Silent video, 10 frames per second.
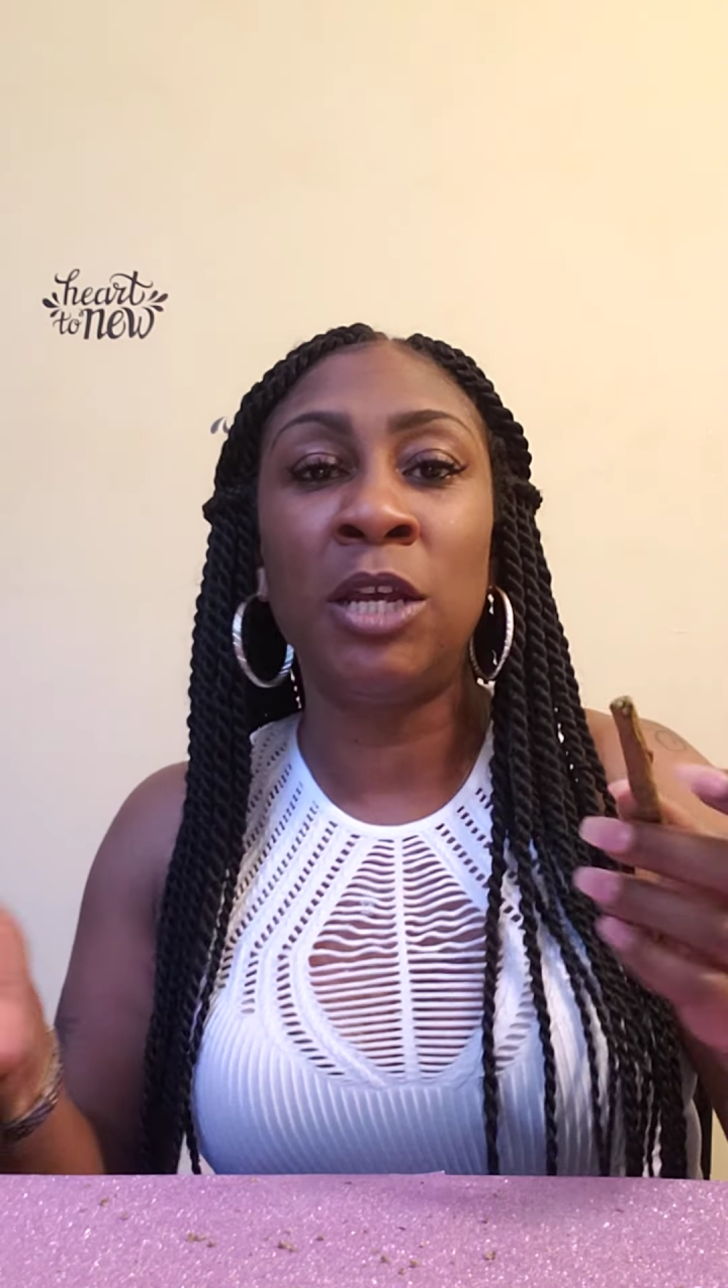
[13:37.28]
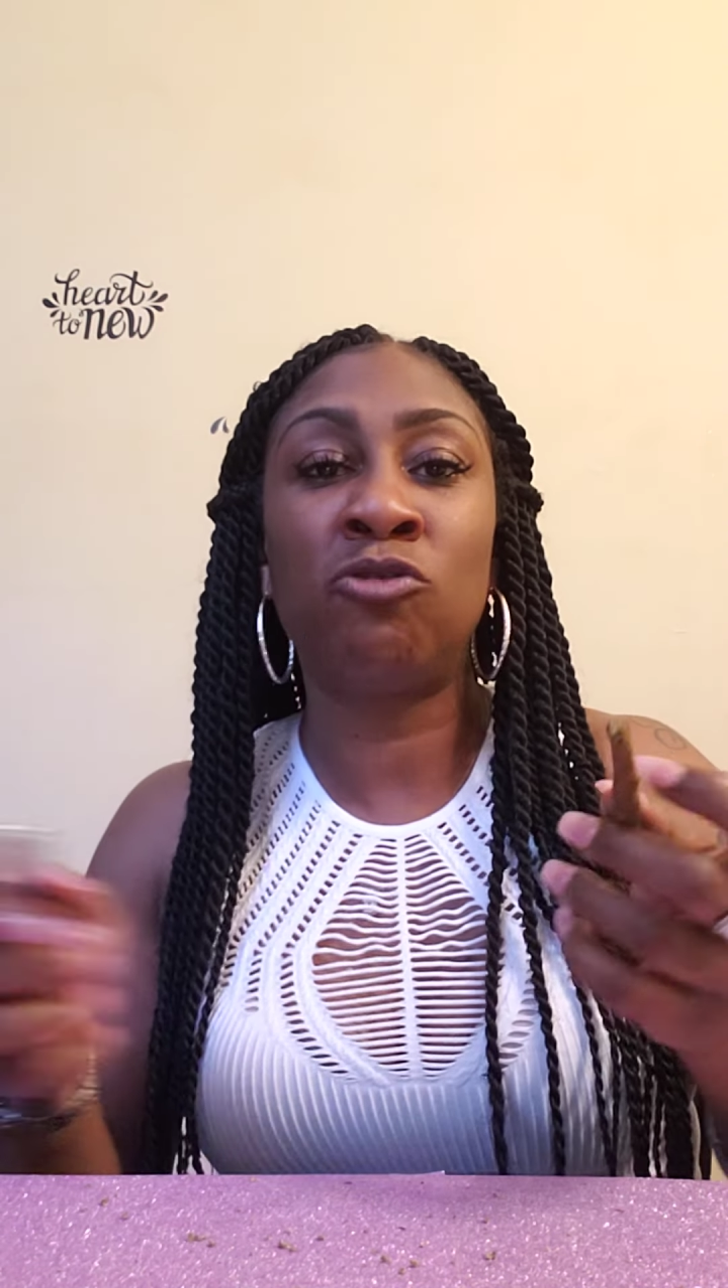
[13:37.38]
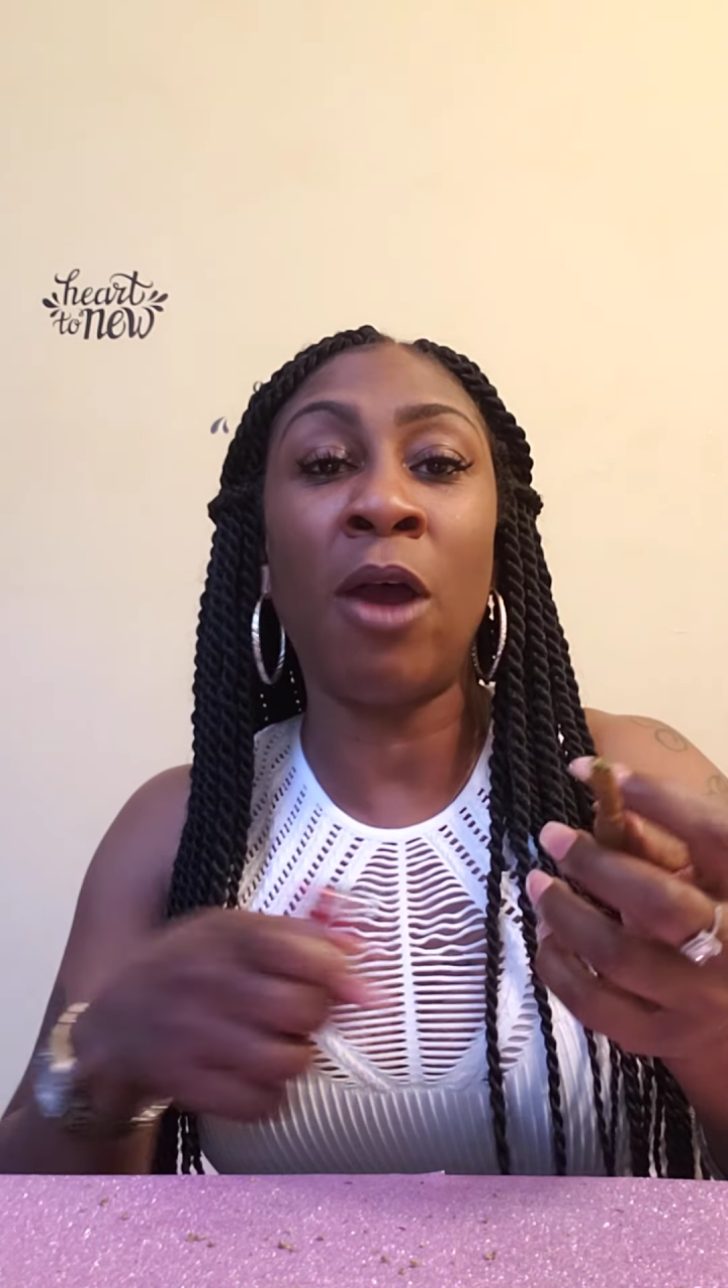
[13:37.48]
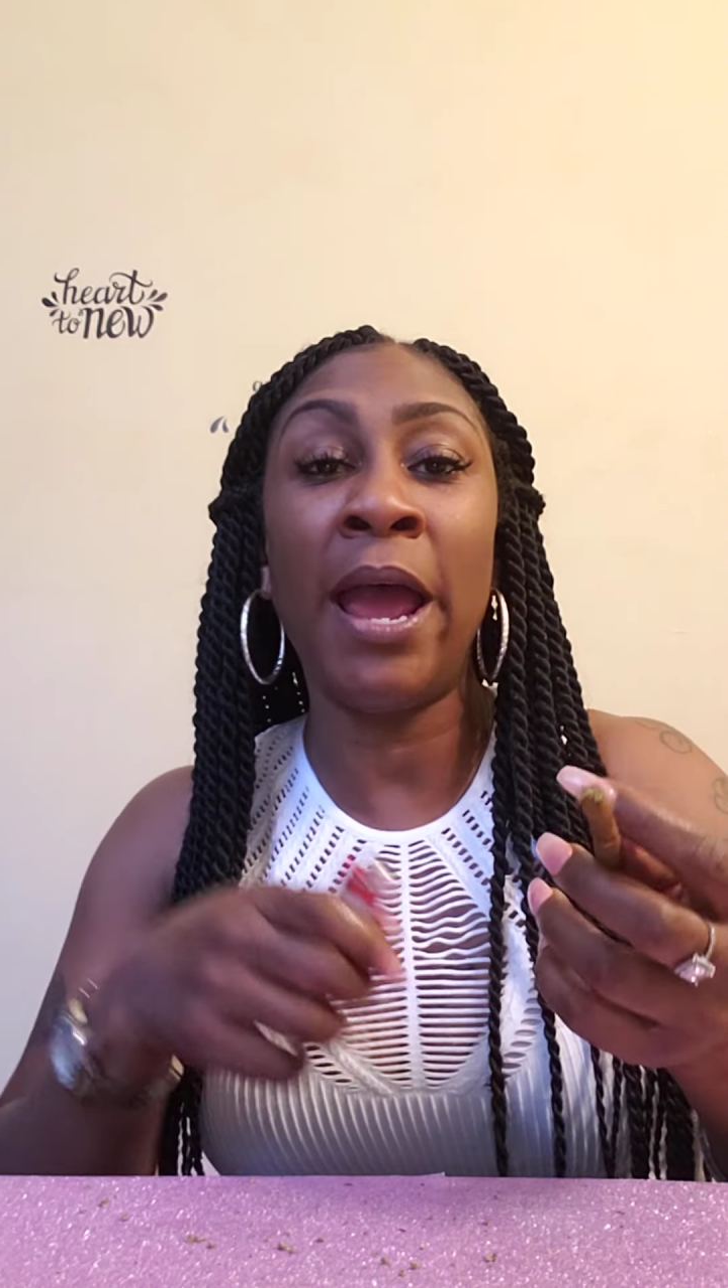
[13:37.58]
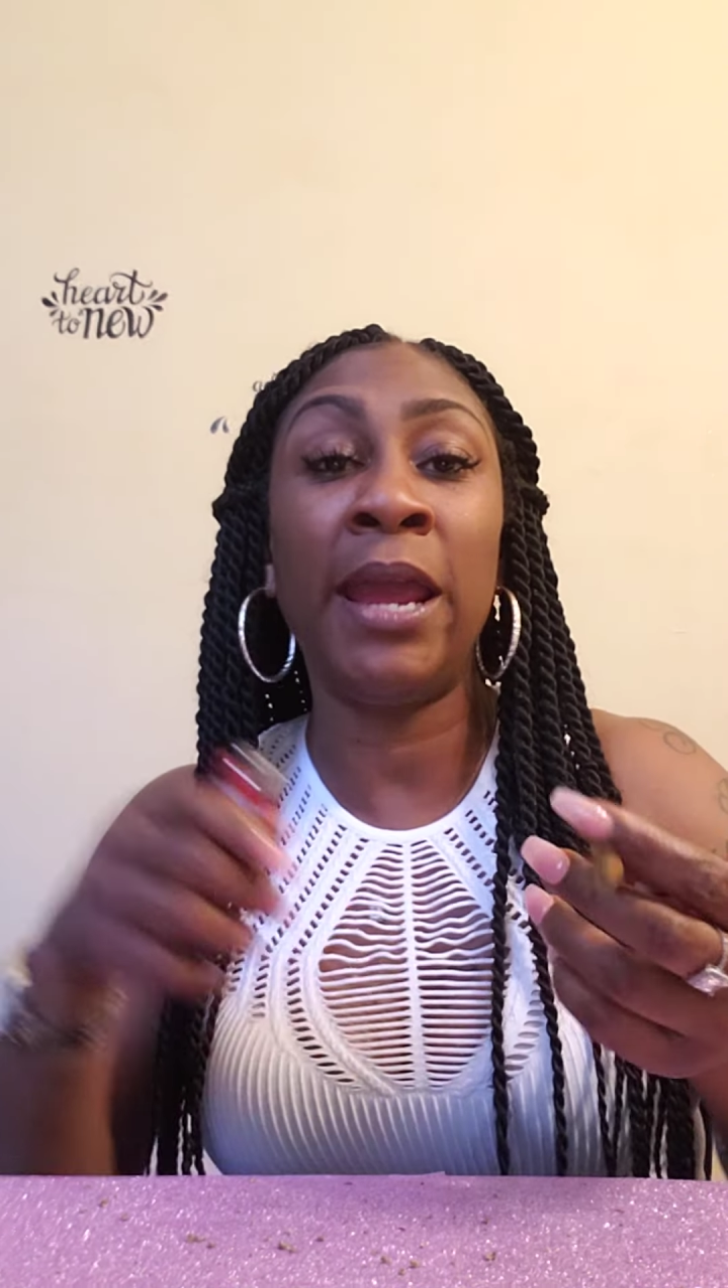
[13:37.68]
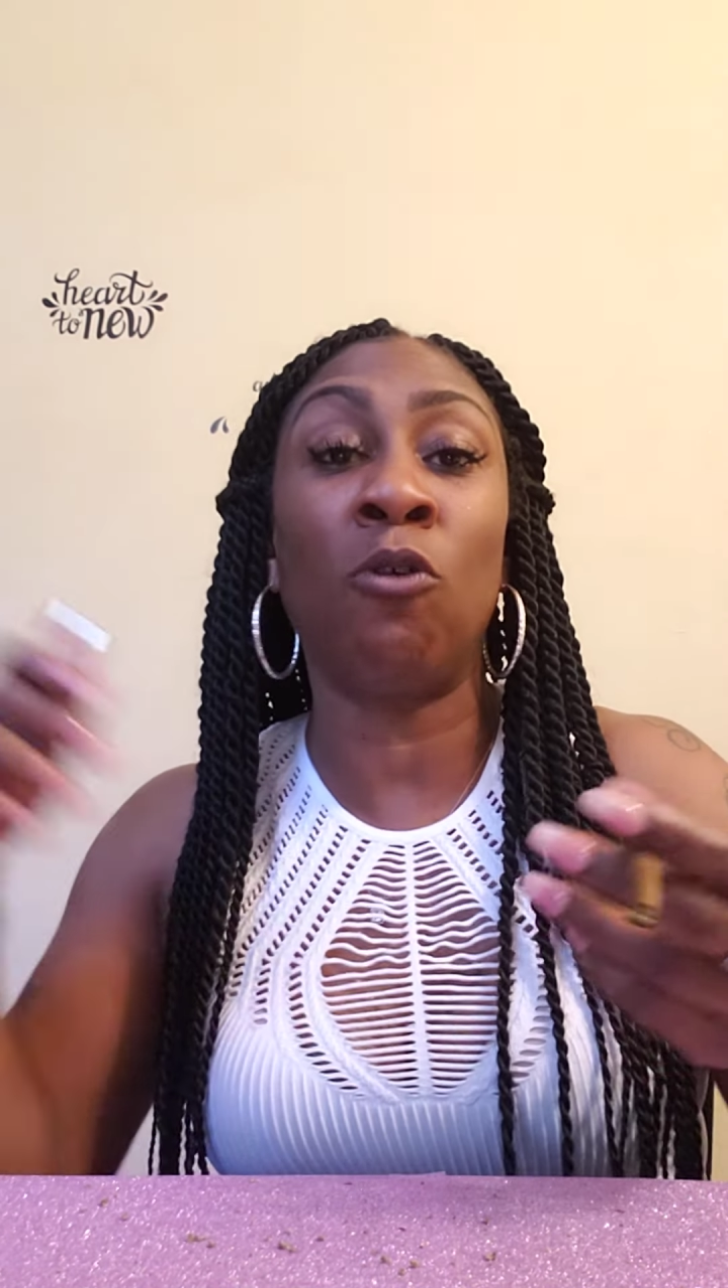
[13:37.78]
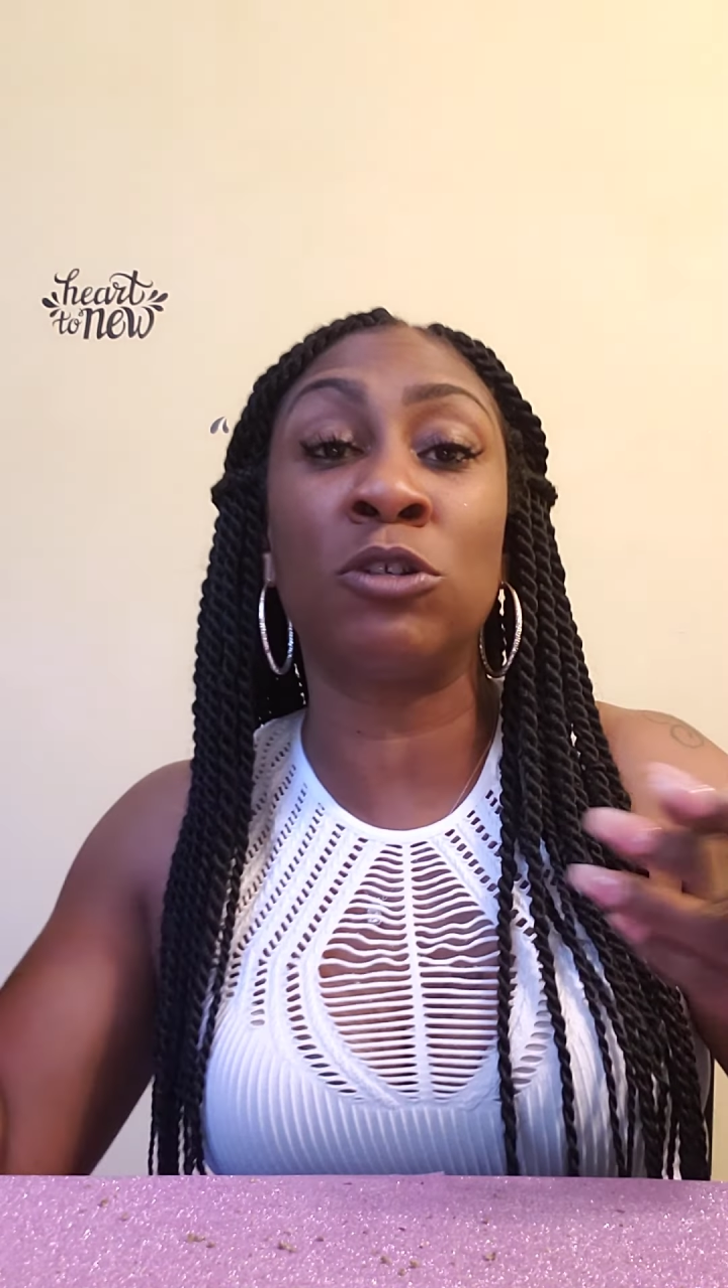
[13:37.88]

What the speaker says: Dry it.